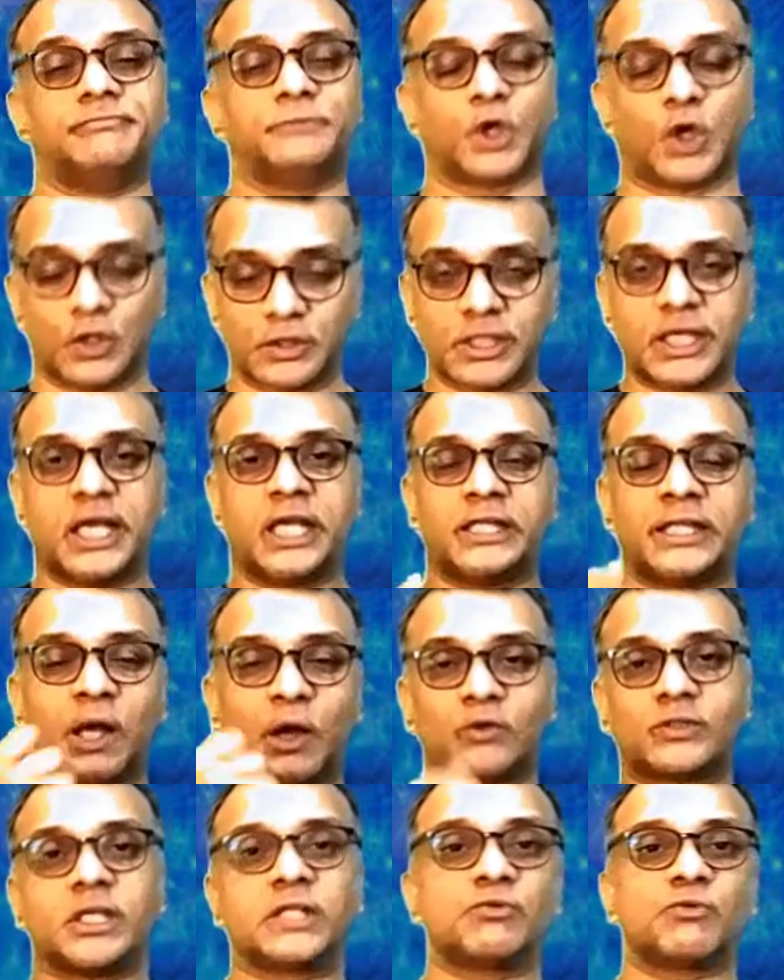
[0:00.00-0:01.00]
because the 8th
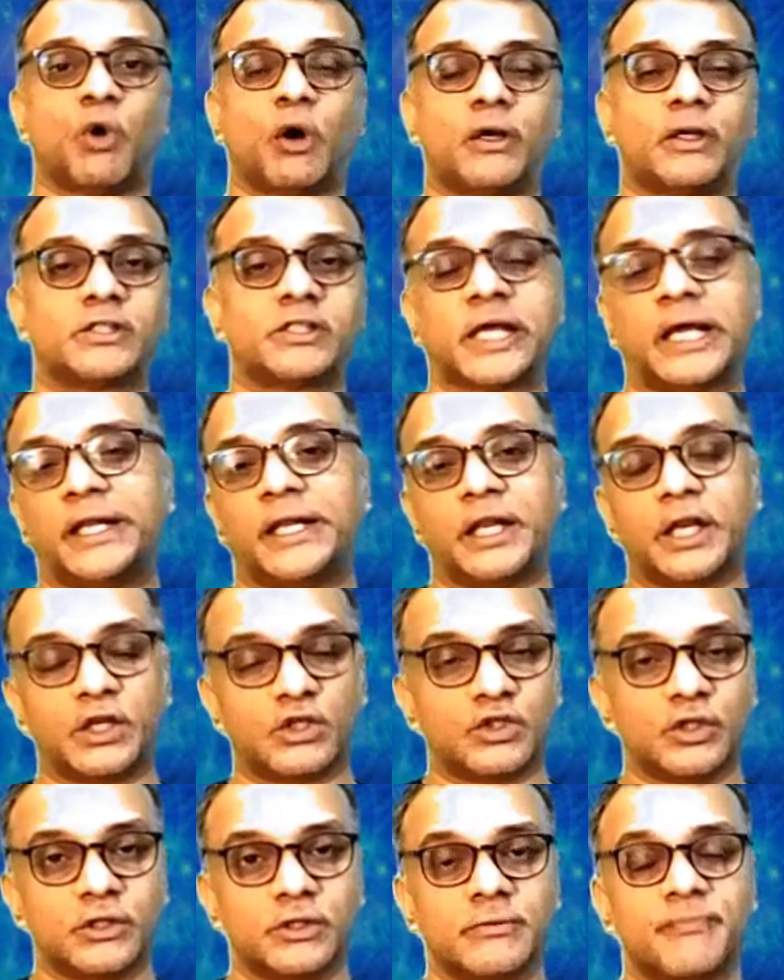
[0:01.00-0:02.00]
house has water sign
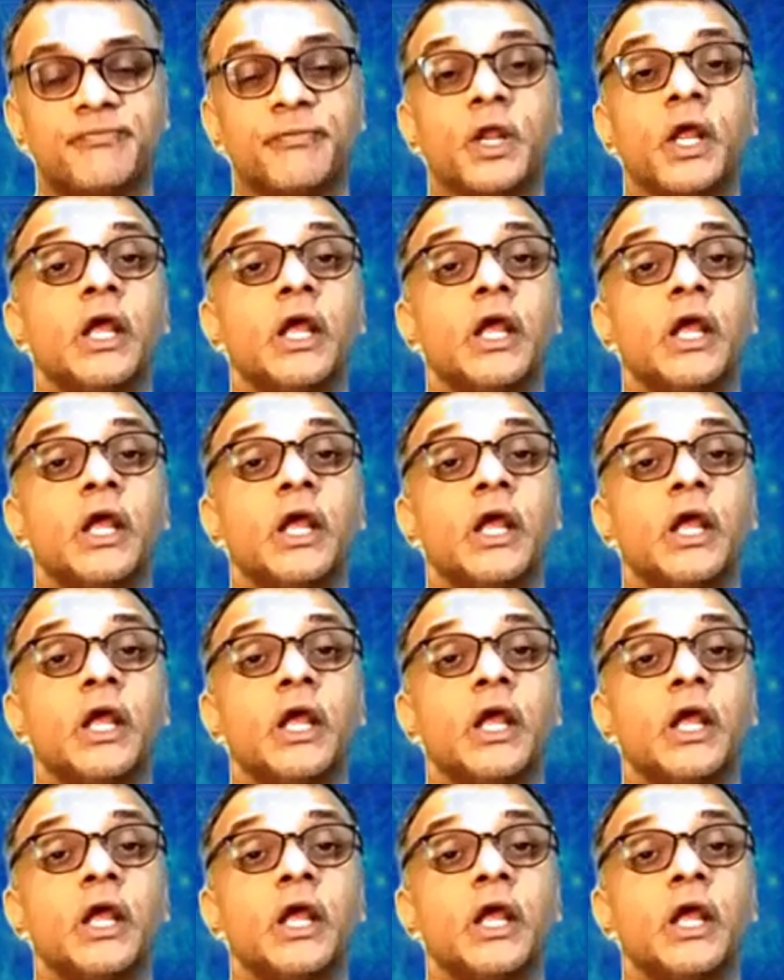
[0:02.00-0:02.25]
energies.